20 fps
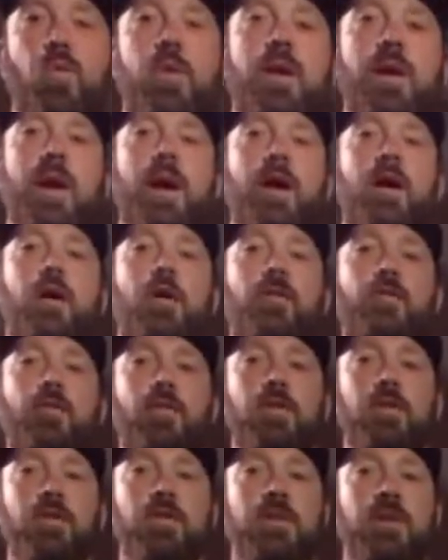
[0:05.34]
We had our
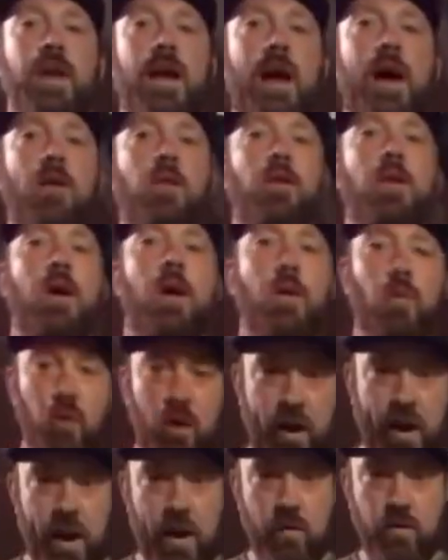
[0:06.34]
first Outlaw
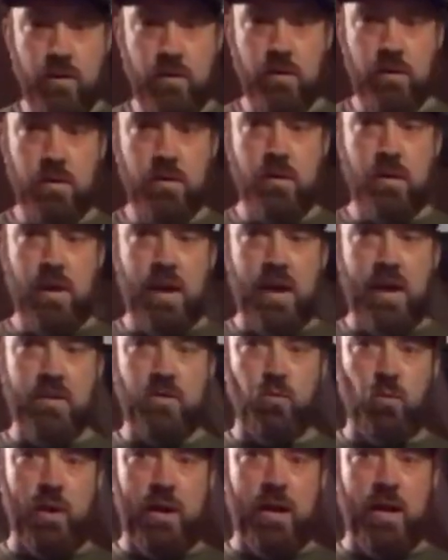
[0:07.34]
workout,
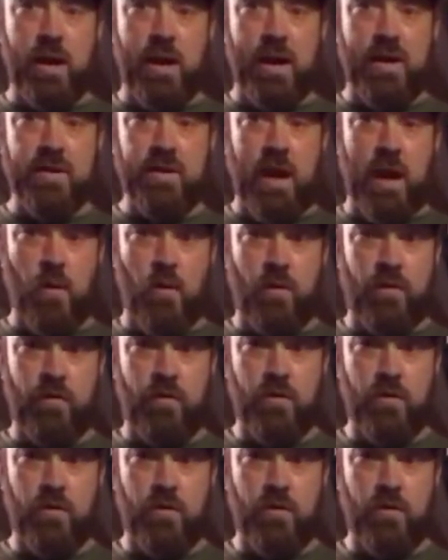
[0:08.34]
as well as our